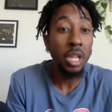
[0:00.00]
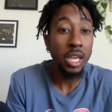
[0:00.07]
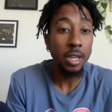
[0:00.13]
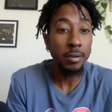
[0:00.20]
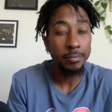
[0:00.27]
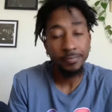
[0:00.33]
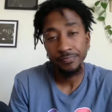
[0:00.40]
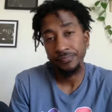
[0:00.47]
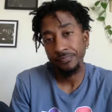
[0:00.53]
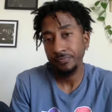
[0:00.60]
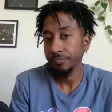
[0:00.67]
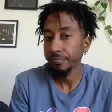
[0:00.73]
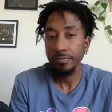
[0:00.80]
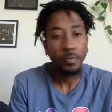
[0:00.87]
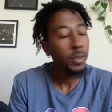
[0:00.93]
in
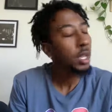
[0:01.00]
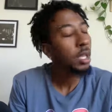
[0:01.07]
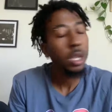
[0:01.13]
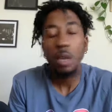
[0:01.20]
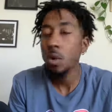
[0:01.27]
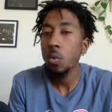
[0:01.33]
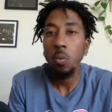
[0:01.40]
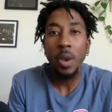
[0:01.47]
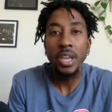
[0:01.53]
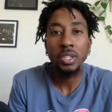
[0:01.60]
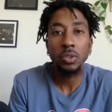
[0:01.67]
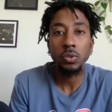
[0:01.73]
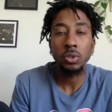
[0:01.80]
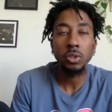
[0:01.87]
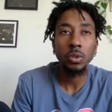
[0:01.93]
way
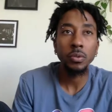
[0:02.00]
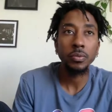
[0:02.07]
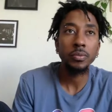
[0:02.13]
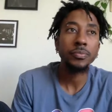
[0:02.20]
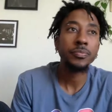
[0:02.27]
too soon.